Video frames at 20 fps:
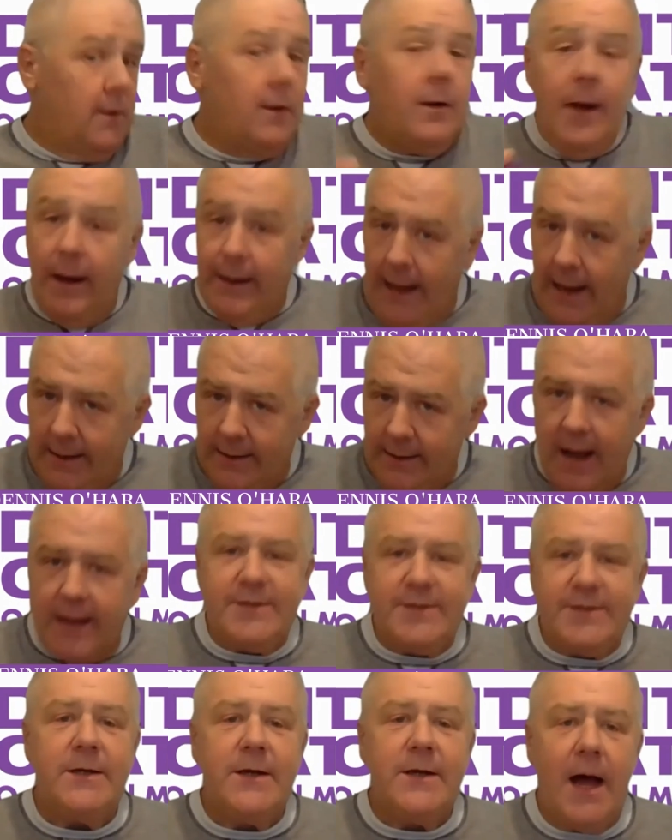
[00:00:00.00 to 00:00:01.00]
Again,
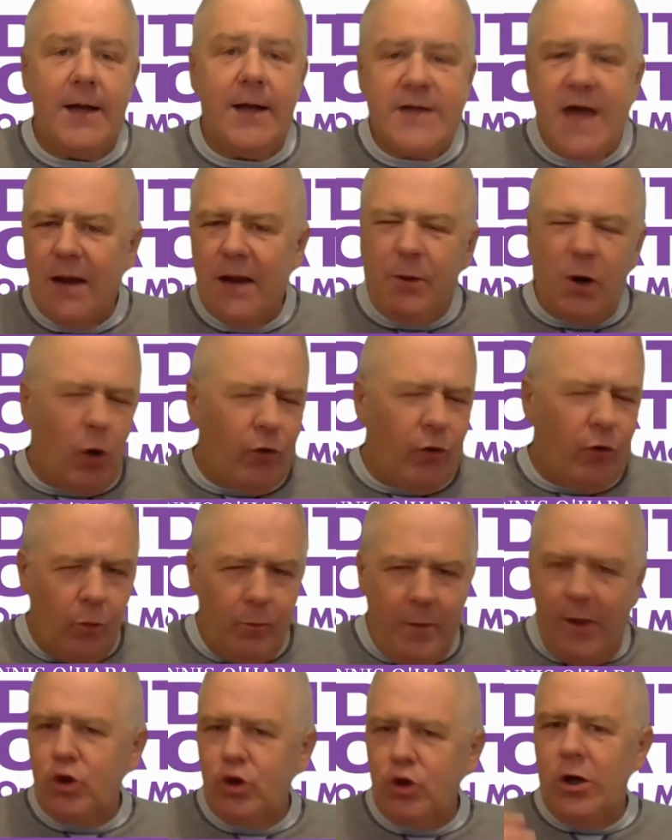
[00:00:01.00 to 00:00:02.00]
Constant Contact, but also
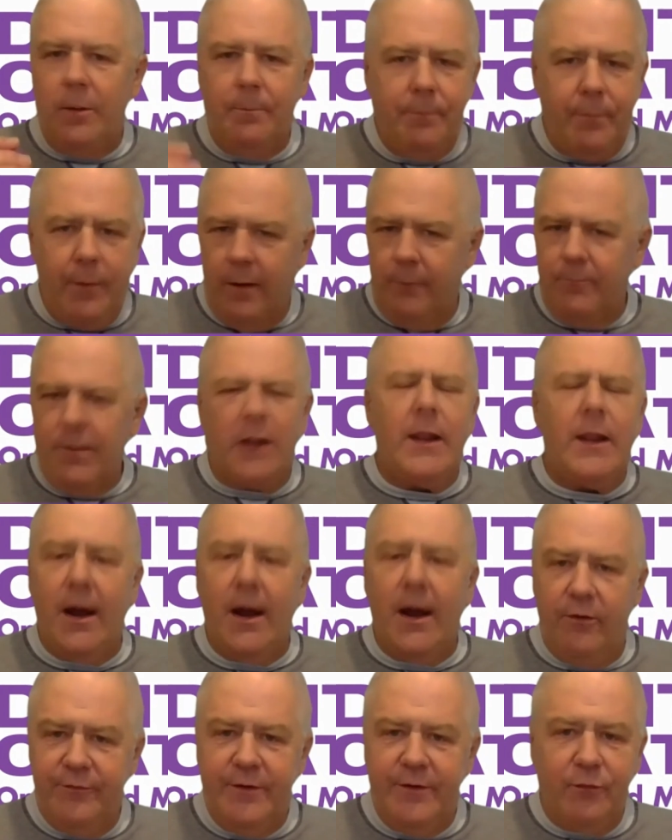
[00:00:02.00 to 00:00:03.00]
MailChimp, a lot
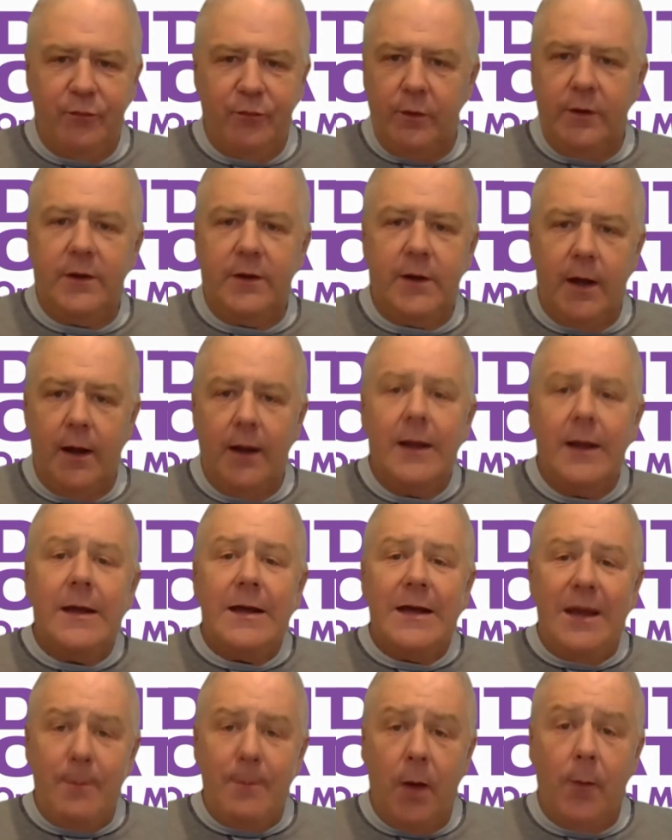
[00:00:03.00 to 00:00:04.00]
of different
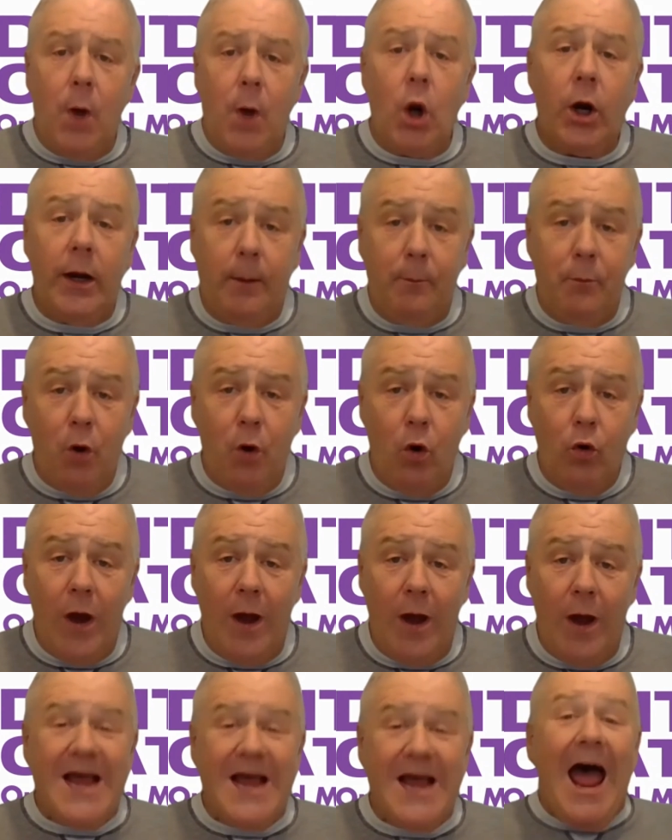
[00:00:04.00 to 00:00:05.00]
email marketing
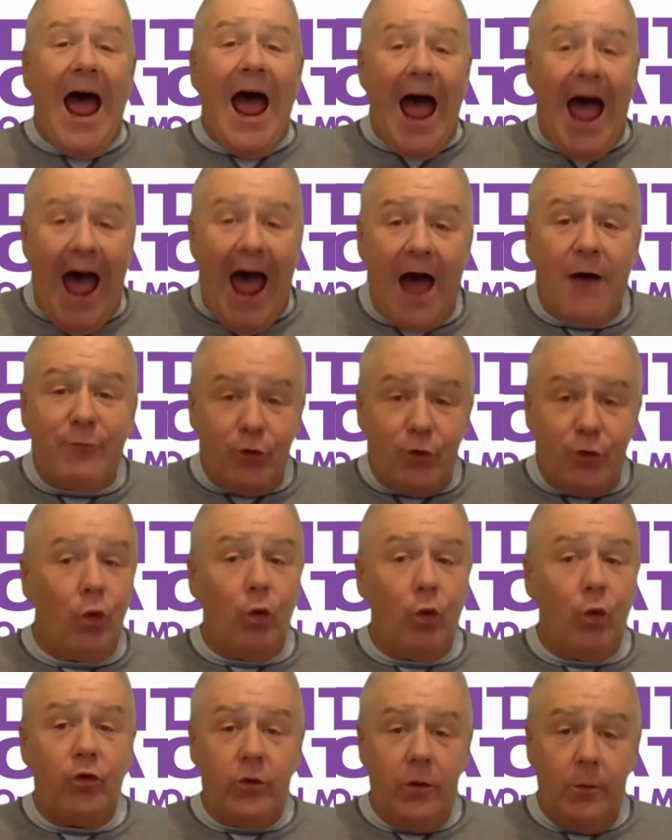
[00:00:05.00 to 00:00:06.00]
programs have
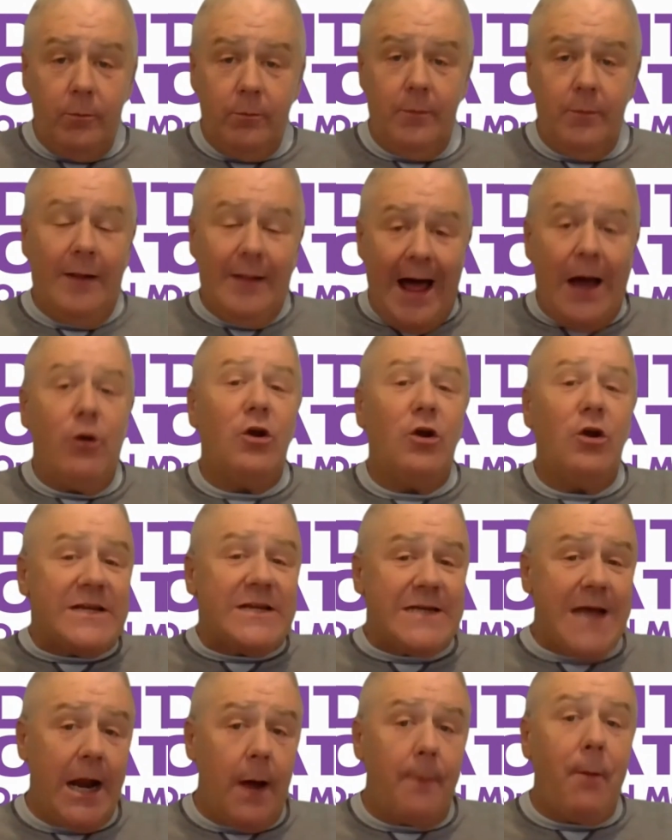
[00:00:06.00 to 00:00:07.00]
tools to allow you to
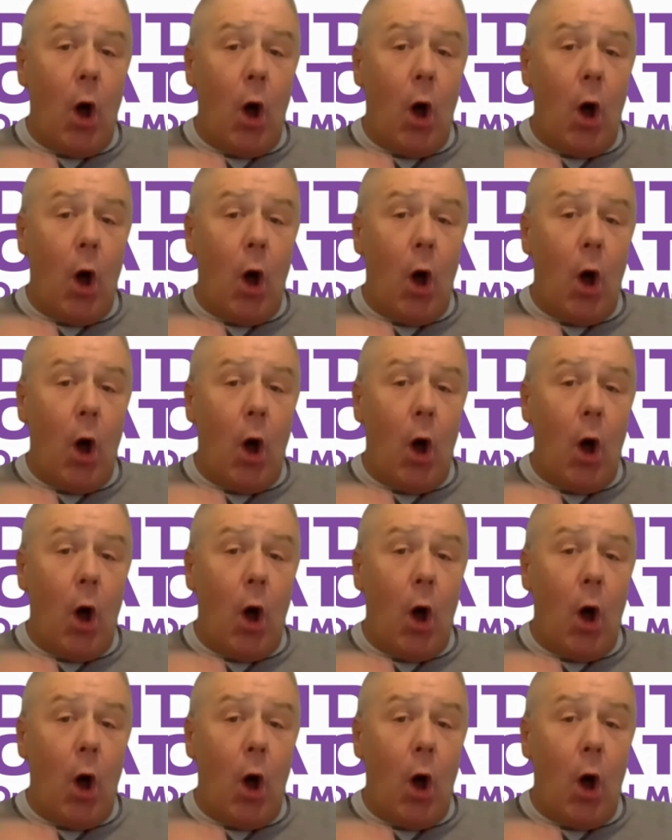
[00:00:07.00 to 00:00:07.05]
set up